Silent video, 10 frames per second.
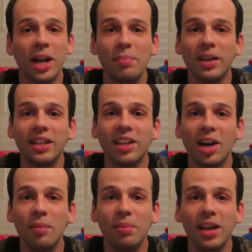I picked
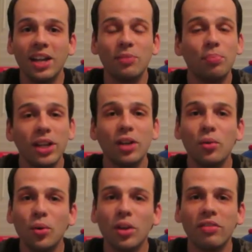up, and it's pretty
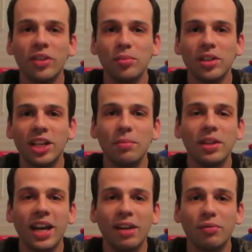cool of him to give me
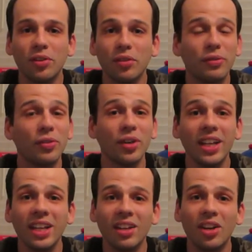that for
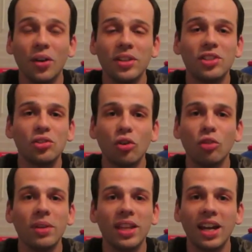free. You know, he just told
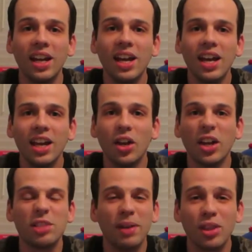me that, you know, I
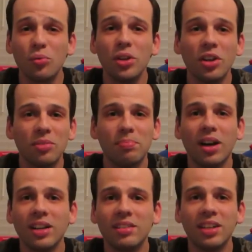spent 300
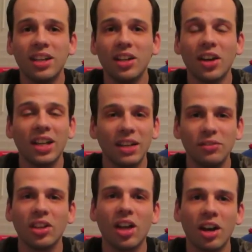bucks here. I left
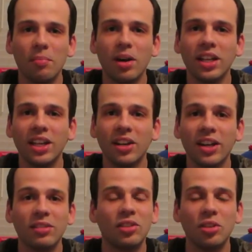a lot of money here.
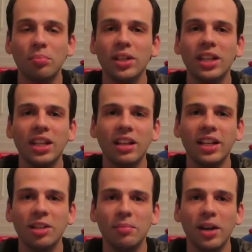I completely
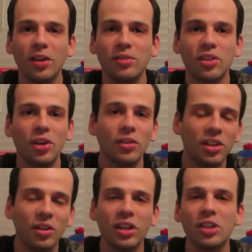cleaned him out. So, you
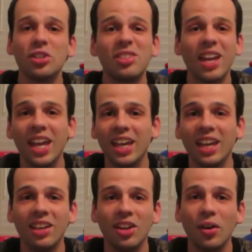know, here, just take it.
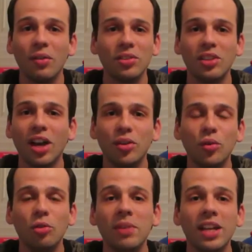You know, it's not
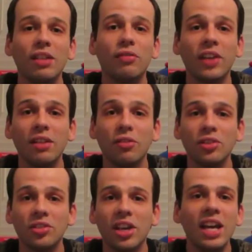doing me any
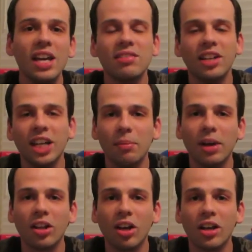favors sitting in my
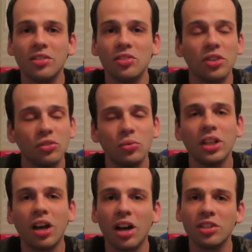closet. So it was really
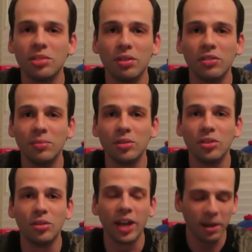awesome of him to
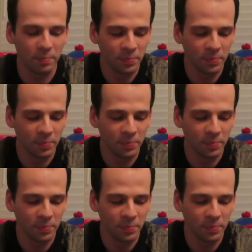do that.